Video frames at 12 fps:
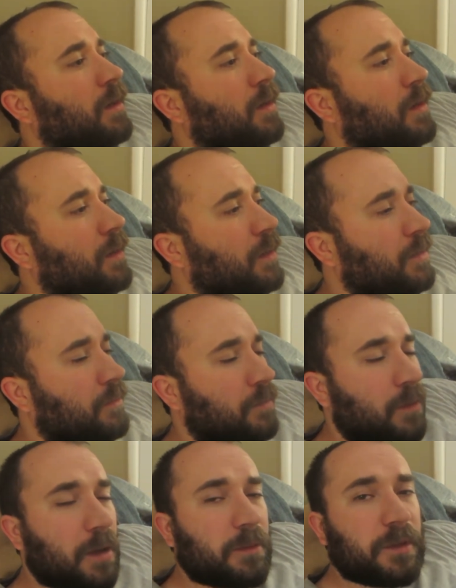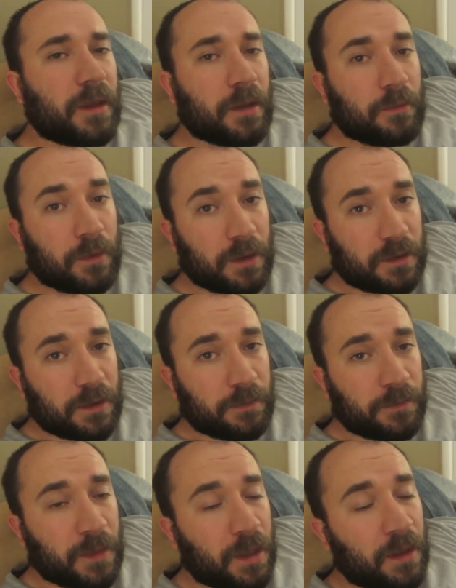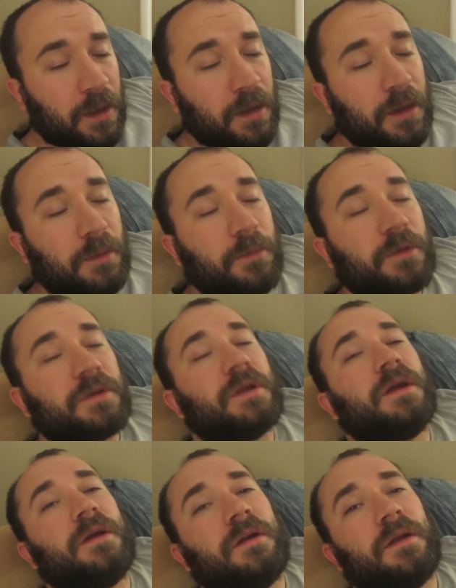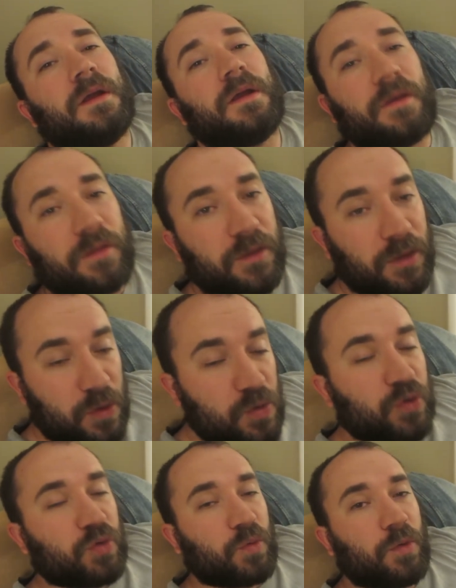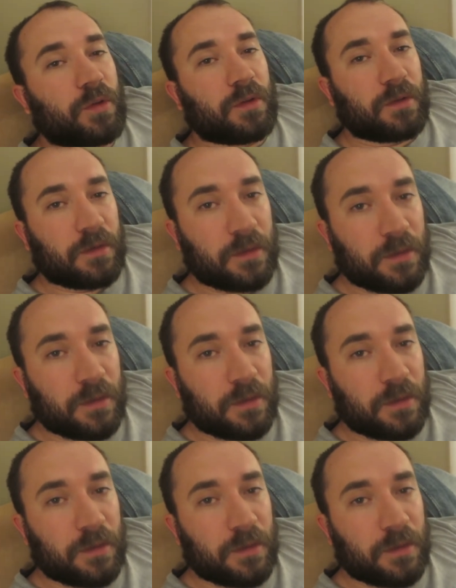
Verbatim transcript: And Rob Scallon rocked it. And I'm really tired as usual.